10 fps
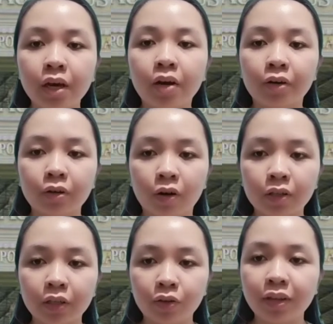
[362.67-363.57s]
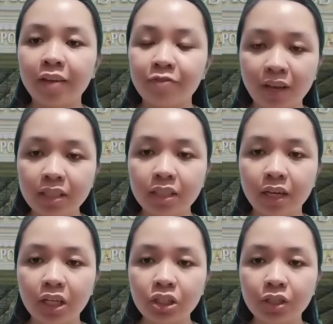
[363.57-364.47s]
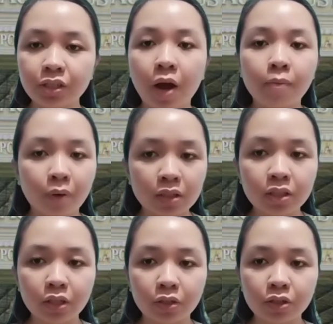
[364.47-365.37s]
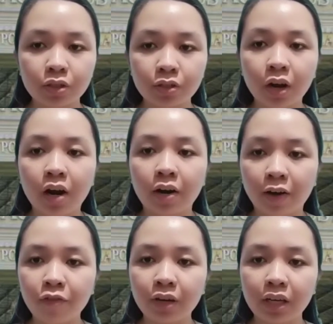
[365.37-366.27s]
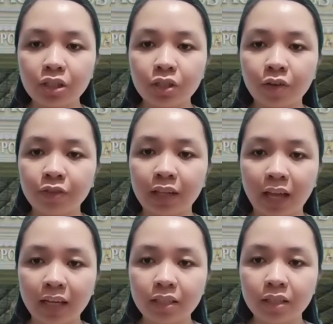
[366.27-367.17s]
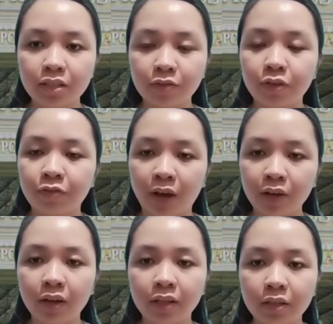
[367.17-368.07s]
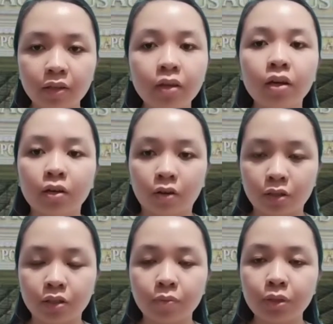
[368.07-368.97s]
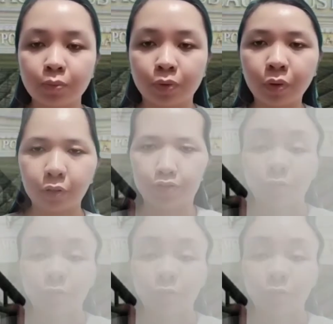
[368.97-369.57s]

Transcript: regarding on the investigation, prosecution, revocation of the license of the violating customs broker.